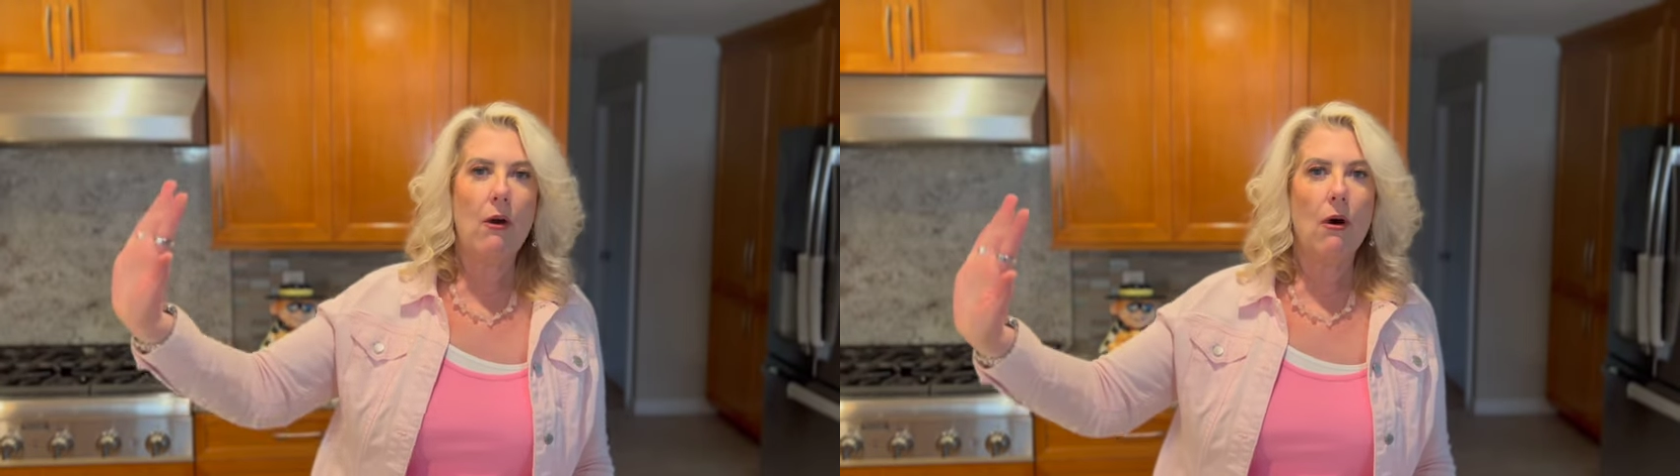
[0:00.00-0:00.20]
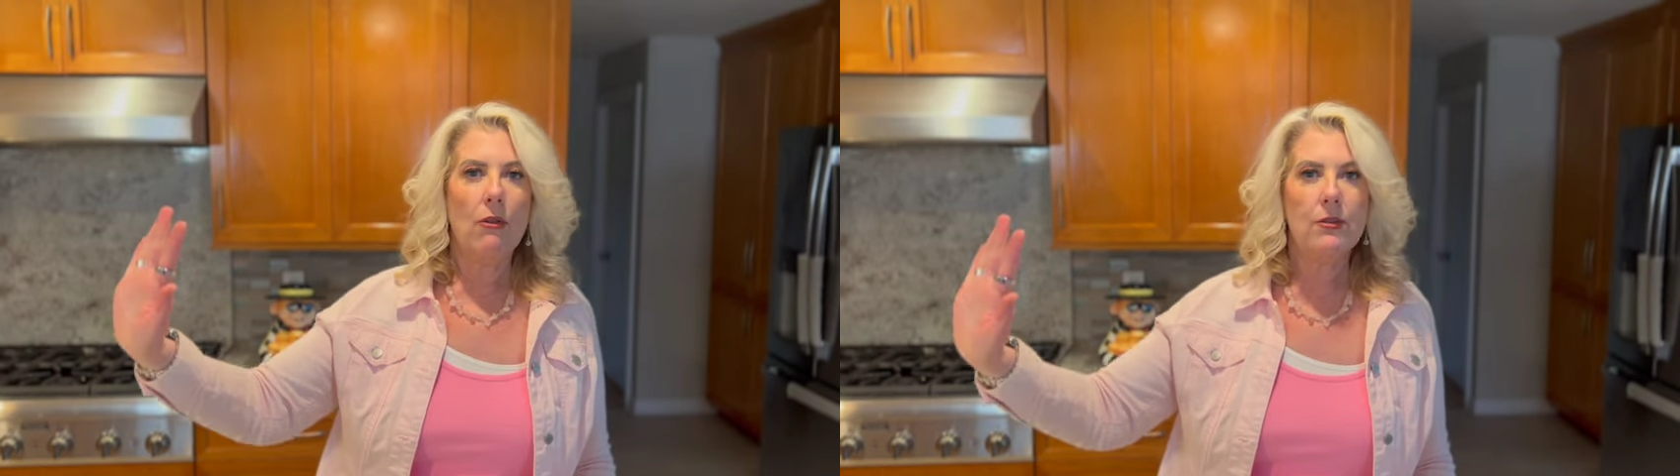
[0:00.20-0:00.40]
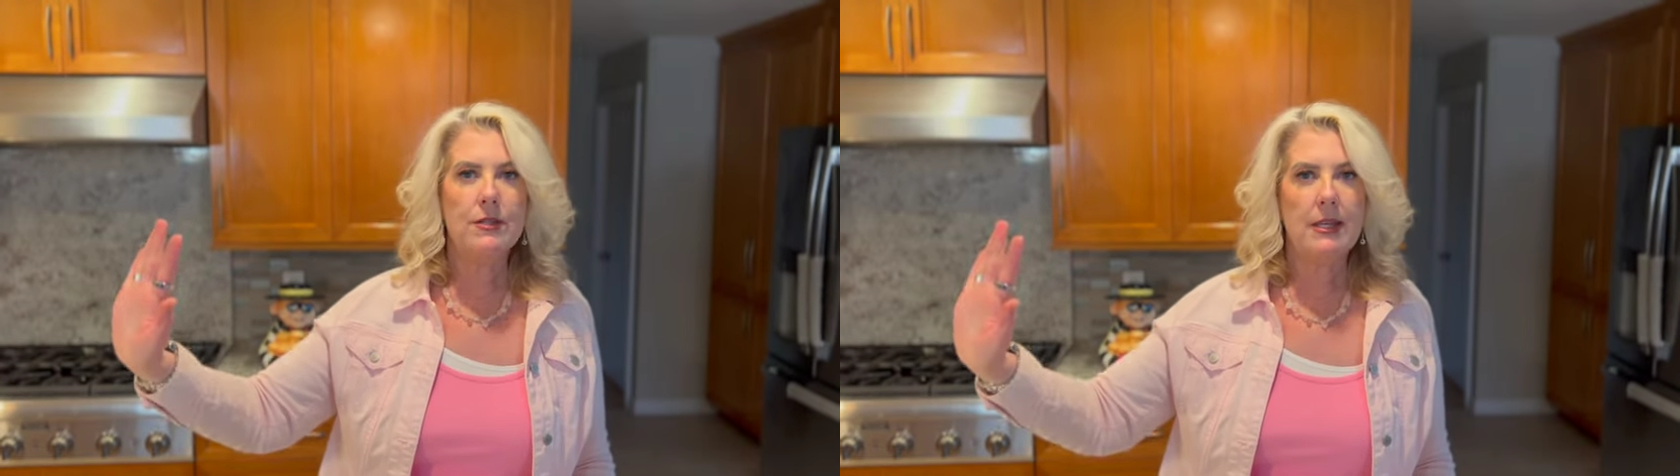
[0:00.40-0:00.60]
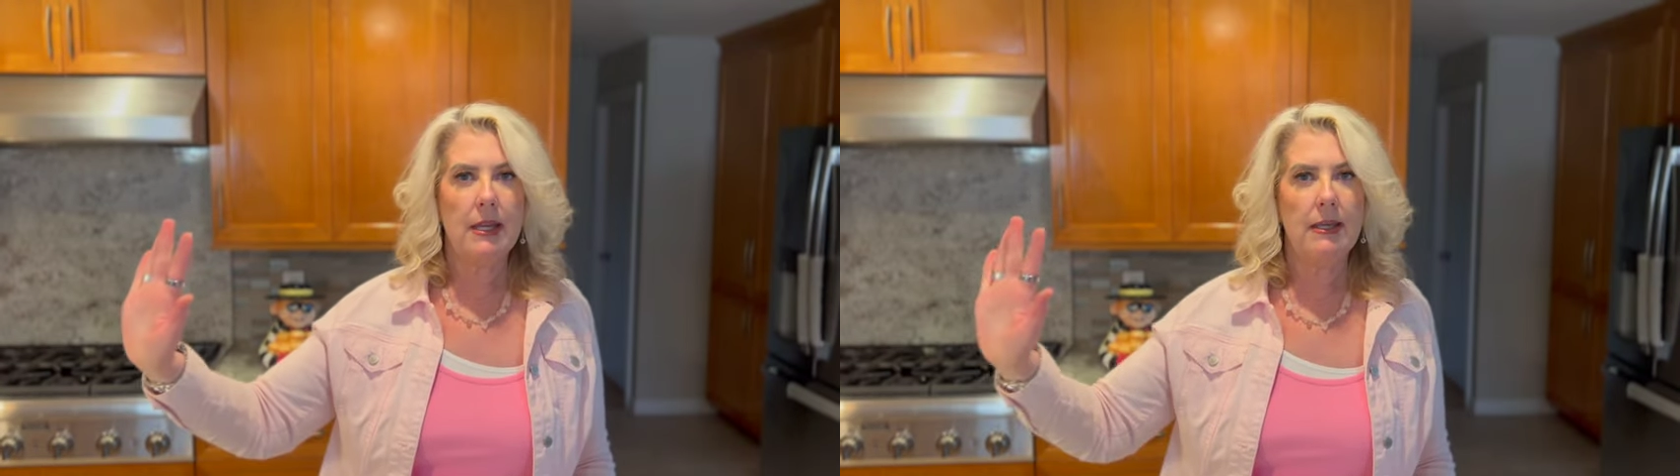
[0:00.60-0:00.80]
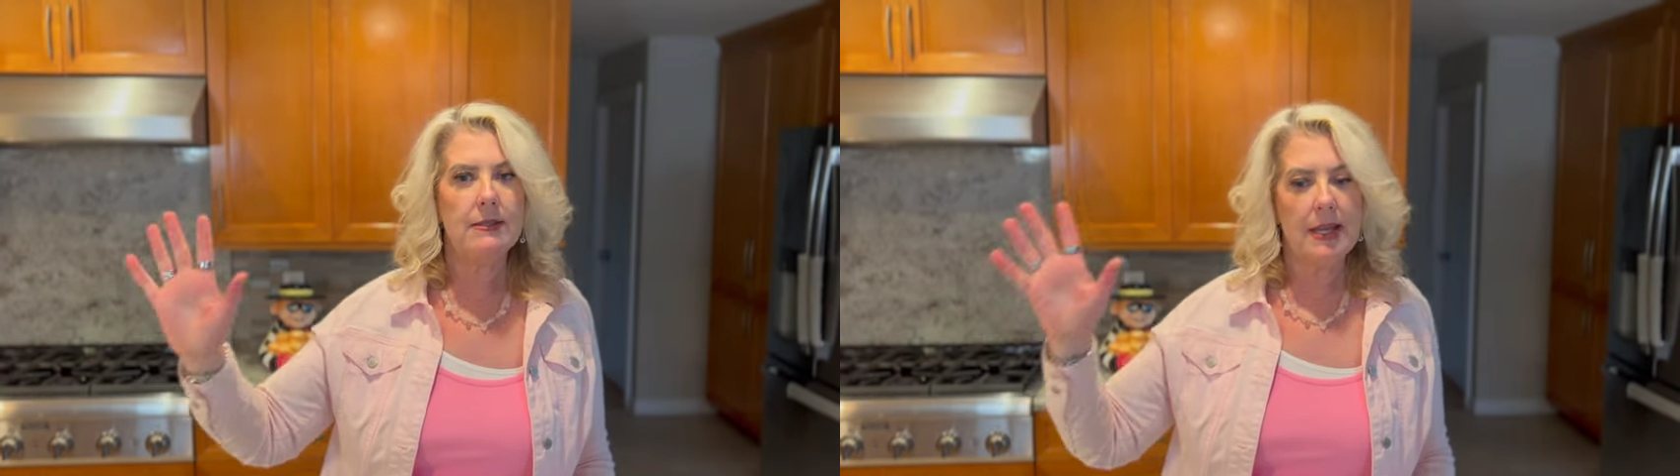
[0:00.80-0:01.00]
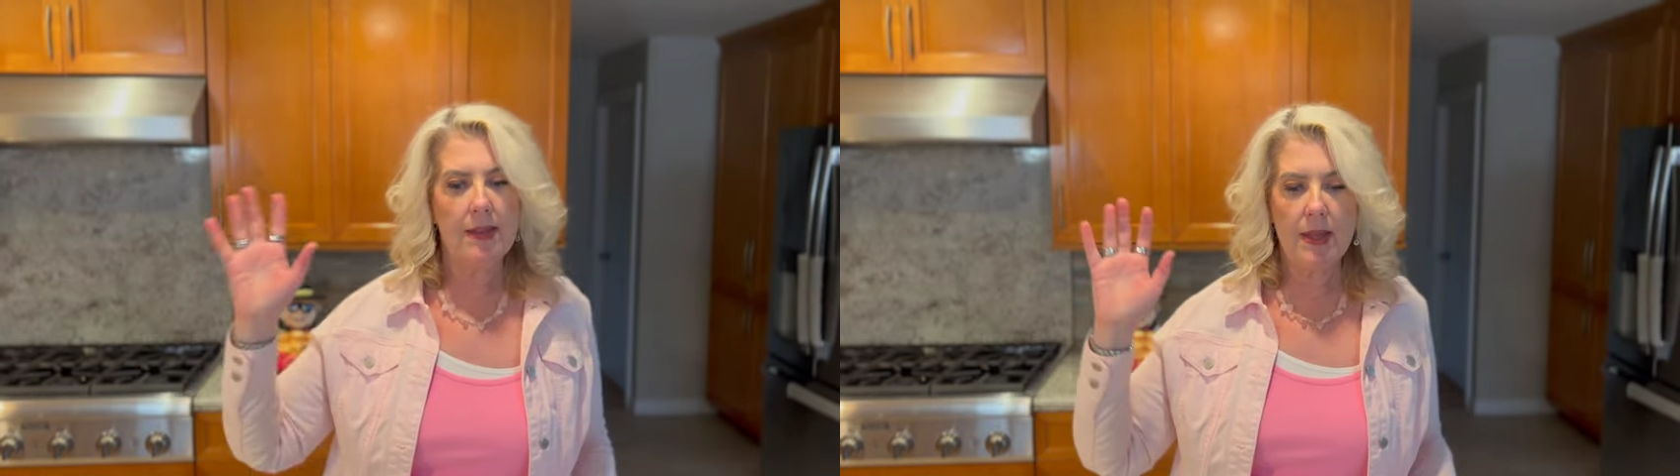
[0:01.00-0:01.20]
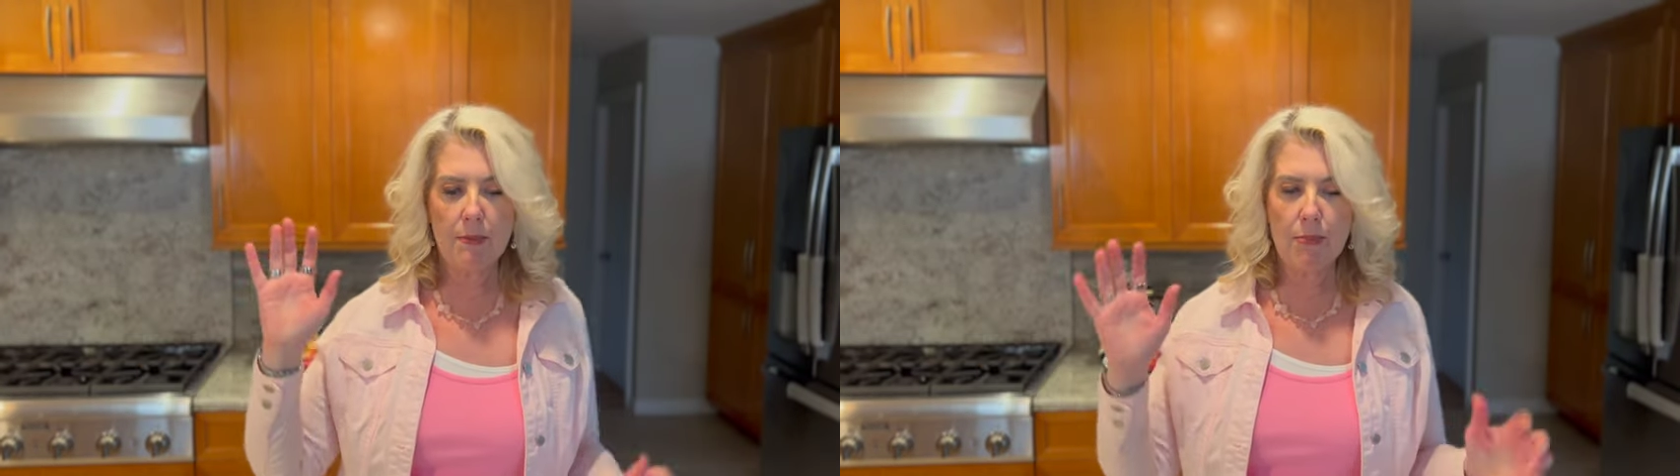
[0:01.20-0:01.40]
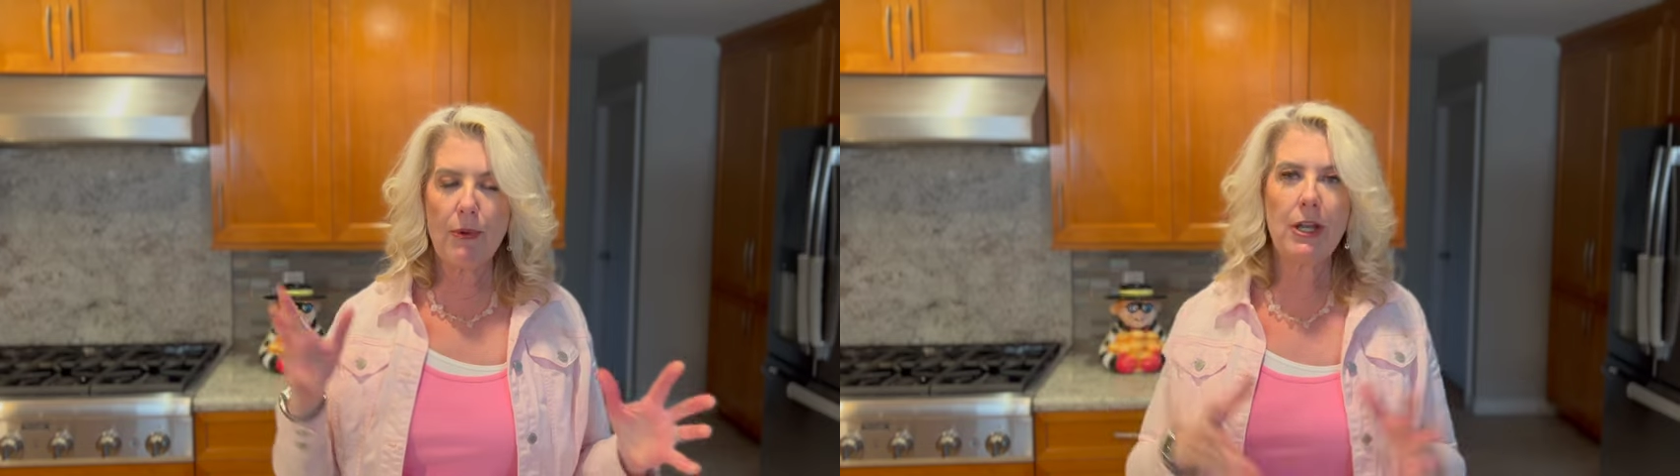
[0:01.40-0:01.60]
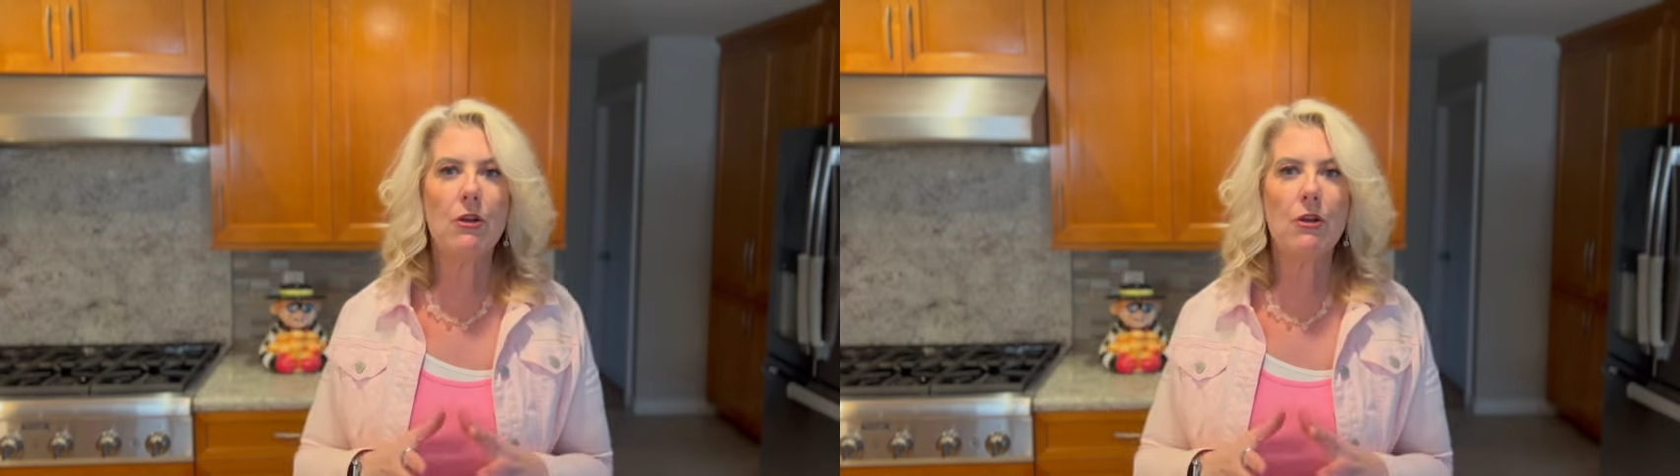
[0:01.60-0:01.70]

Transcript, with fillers: all those things and then bring